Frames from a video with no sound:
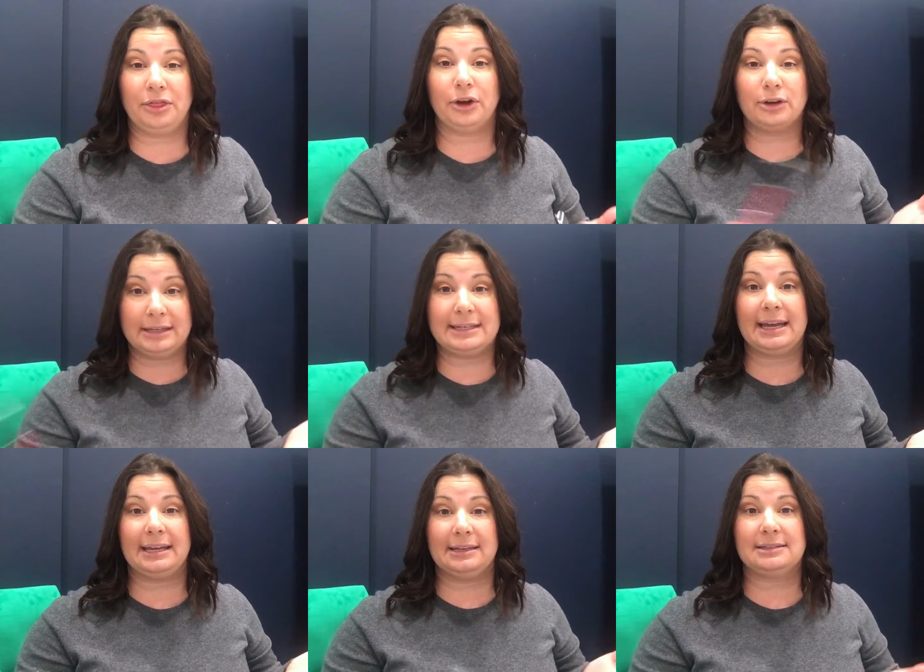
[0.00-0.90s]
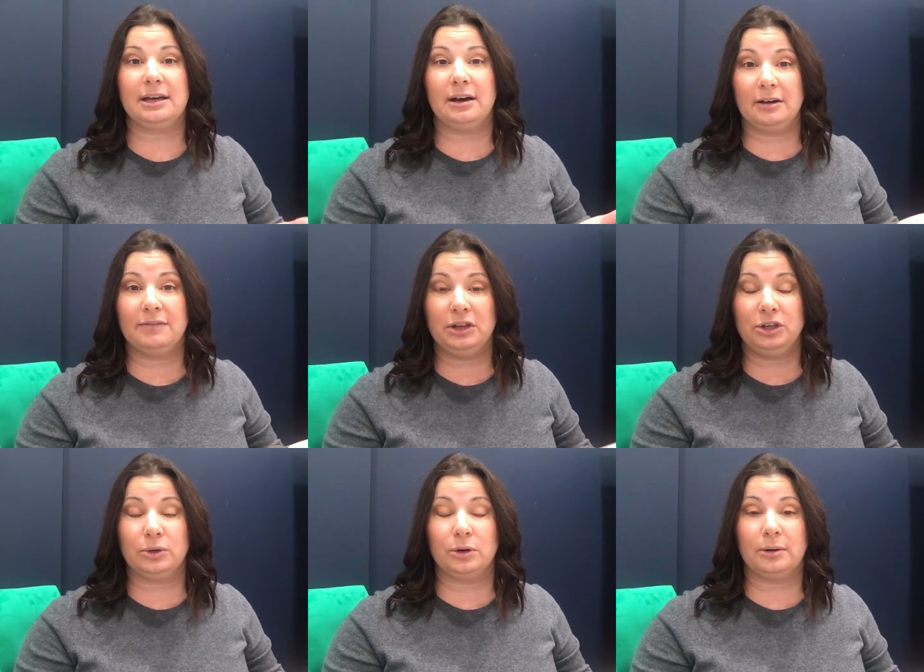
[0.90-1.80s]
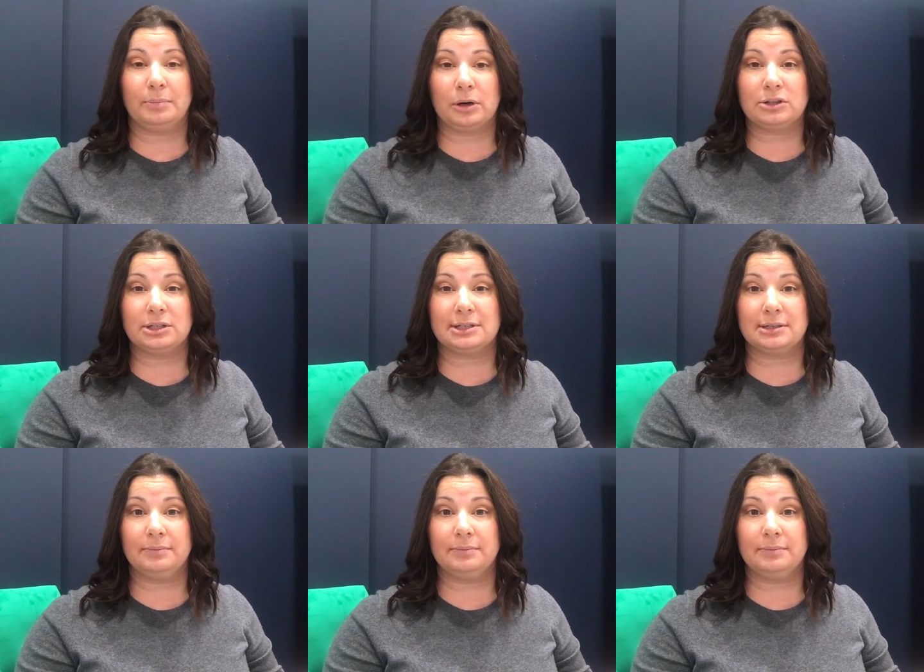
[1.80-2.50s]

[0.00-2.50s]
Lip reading: 30 days of your purchase,